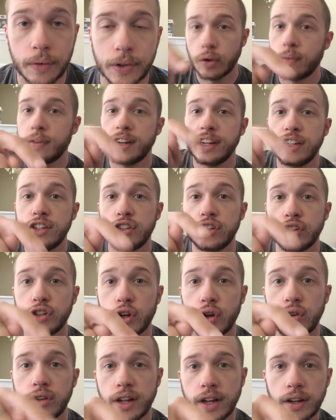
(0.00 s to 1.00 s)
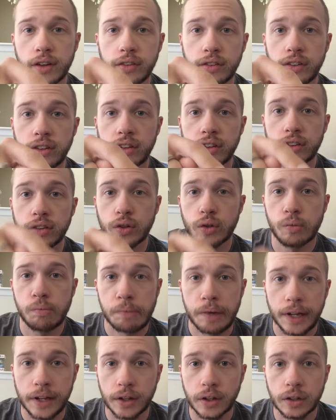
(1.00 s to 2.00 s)
So I'm going to need you to go down to the little
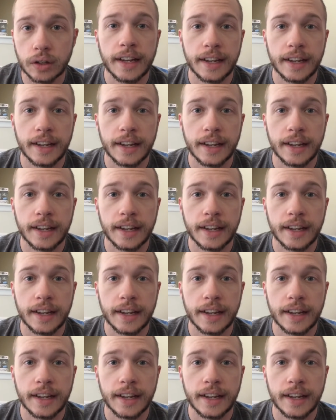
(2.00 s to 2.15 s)
bell